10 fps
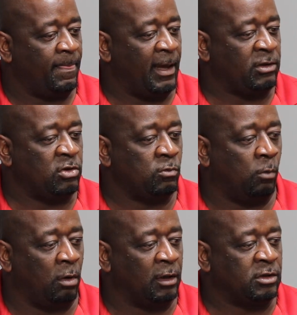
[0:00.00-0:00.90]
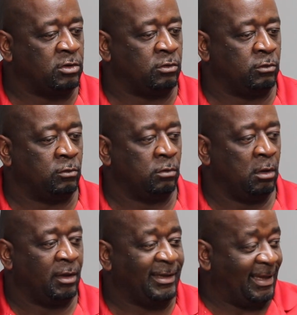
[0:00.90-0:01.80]
that you wanted to
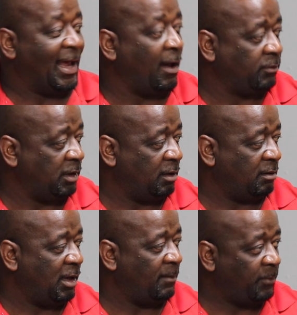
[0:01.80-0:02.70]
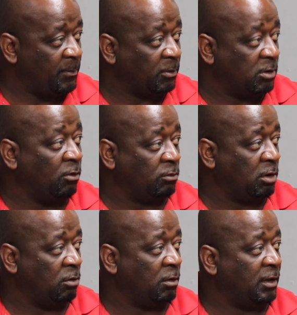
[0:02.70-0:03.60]
get out there that people don't
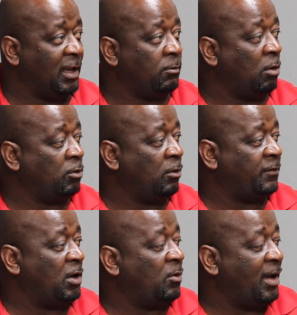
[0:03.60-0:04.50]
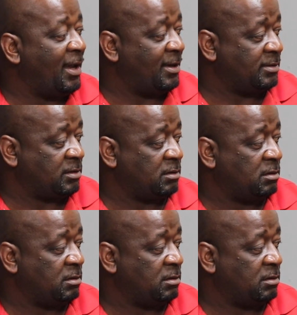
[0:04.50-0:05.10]
know and they won't know if they don't ask?